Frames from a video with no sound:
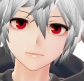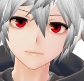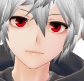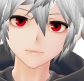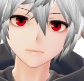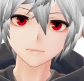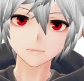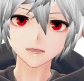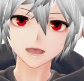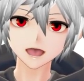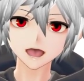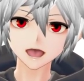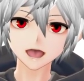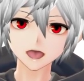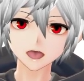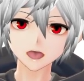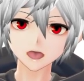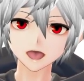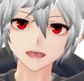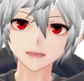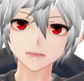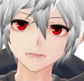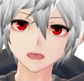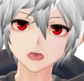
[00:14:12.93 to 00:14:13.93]

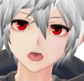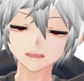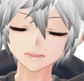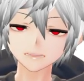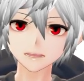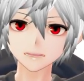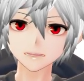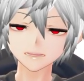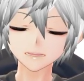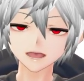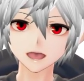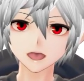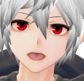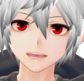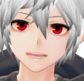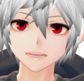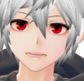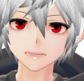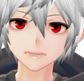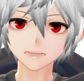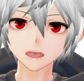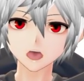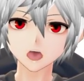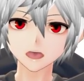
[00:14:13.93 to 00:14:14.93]
Map function of command
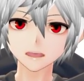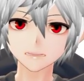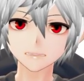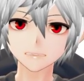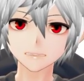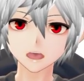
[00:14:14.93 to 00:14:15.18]
menus,